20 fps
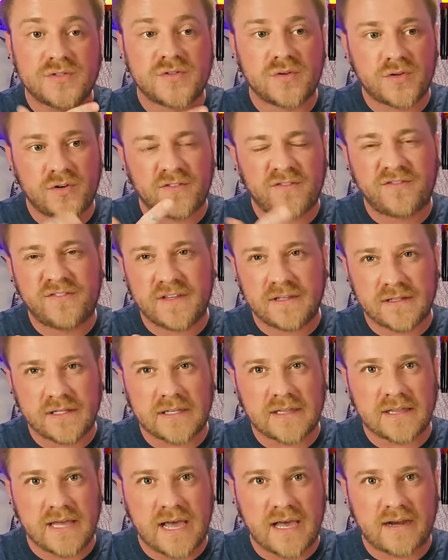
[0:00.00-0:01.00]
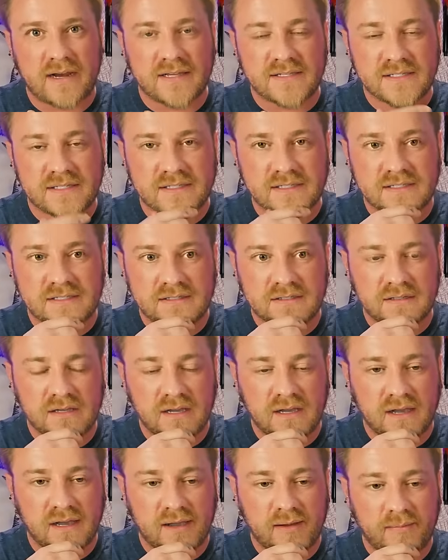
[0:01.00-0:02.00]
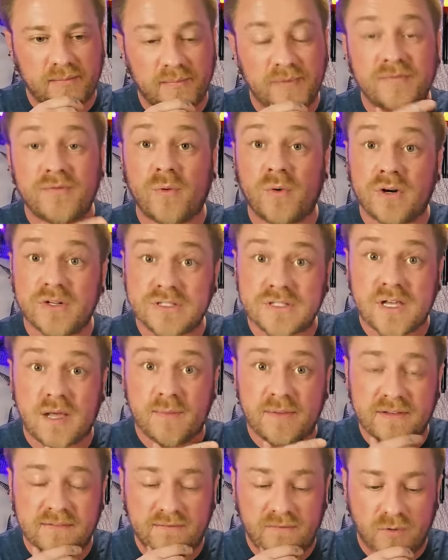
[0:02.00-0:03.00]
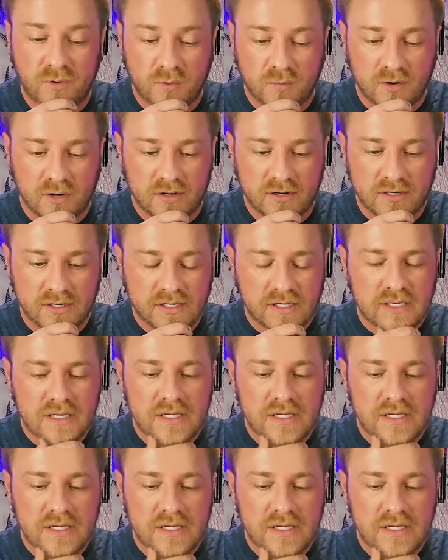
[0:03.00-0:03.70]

So you're feeling that as it's before it's coming forward.